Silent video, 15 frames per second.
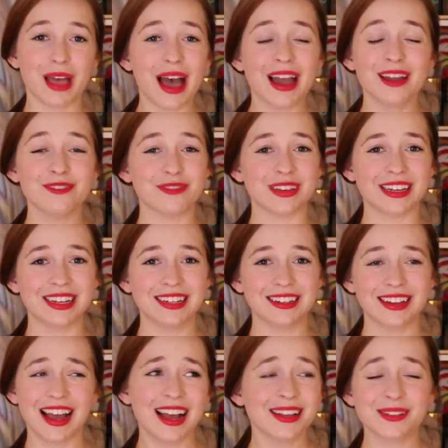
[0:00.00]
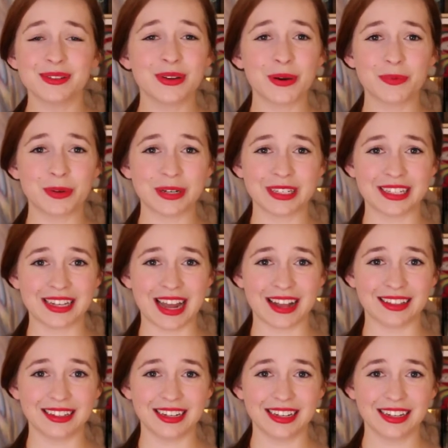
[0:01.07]
Ivy has no
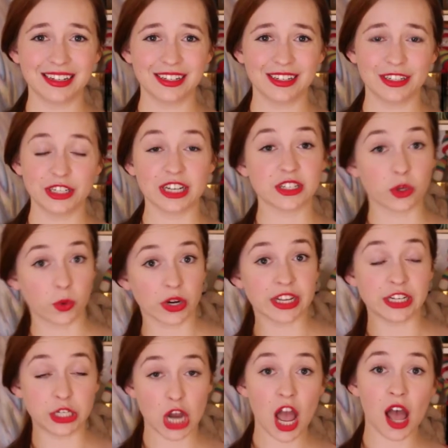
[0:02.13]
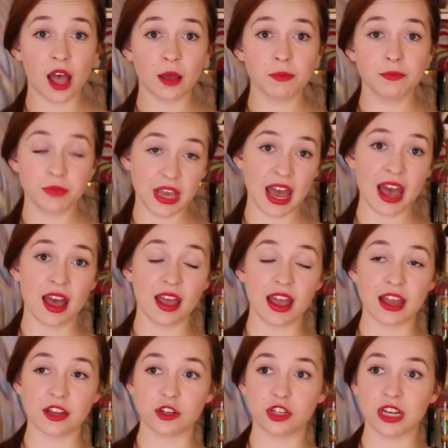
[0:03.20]
personality. She has a quirky job, yeah,
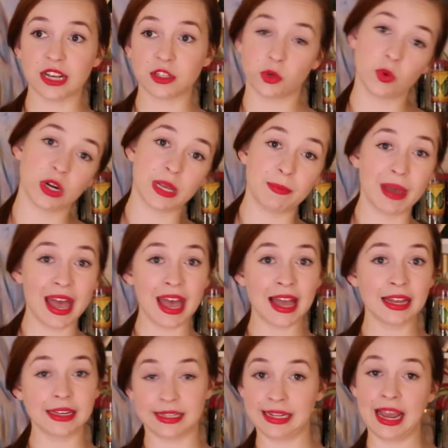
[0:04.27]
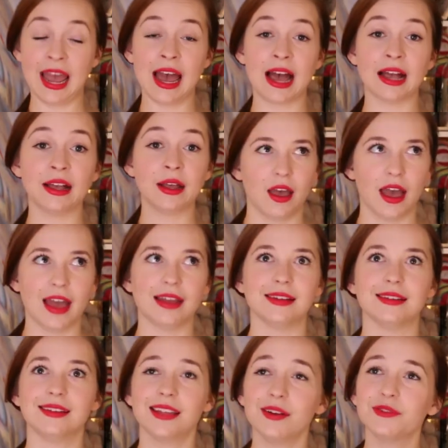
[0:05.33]
and she has a quirky pet, yeah,
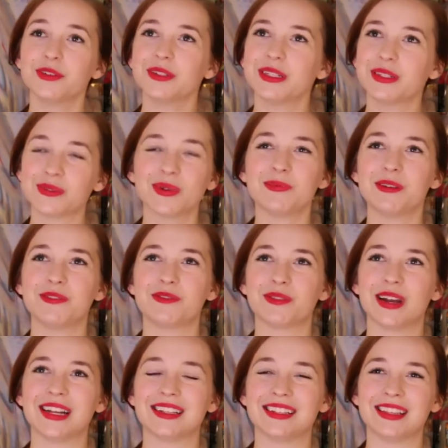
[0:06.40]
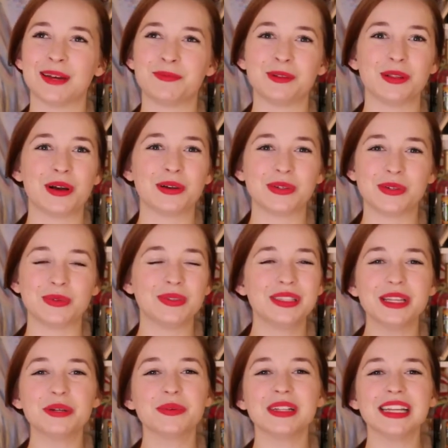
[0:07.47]
and several descriptive traits that belong to
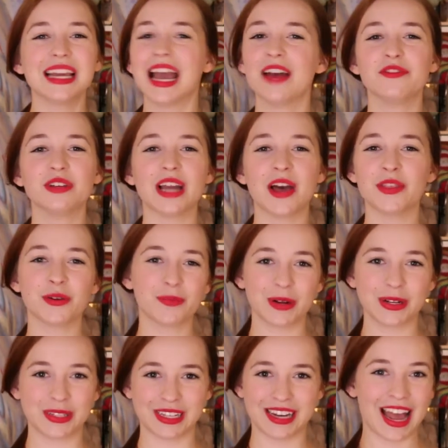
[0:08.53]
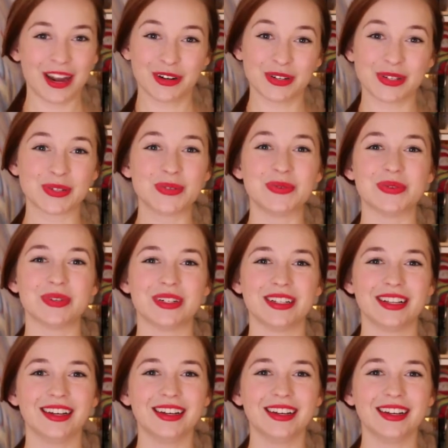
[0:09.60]
literally every other person at her school.